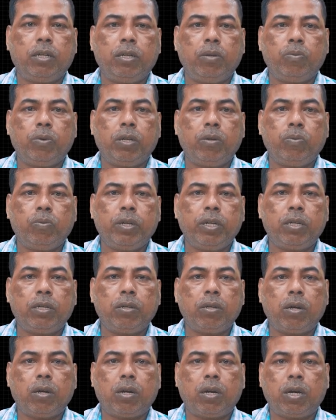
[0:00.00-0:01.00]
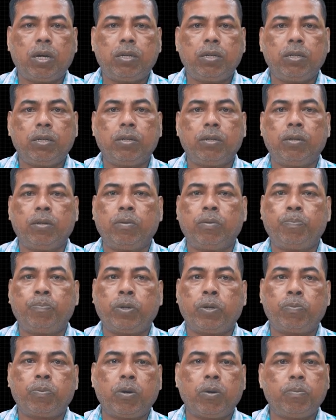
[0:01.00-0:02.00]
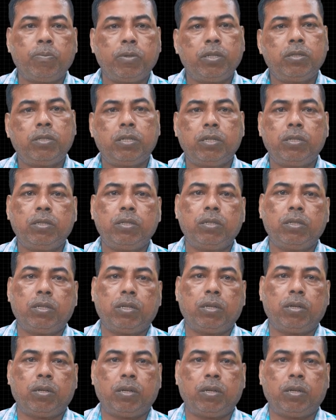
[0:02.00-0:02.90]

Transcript: evaluate our performances,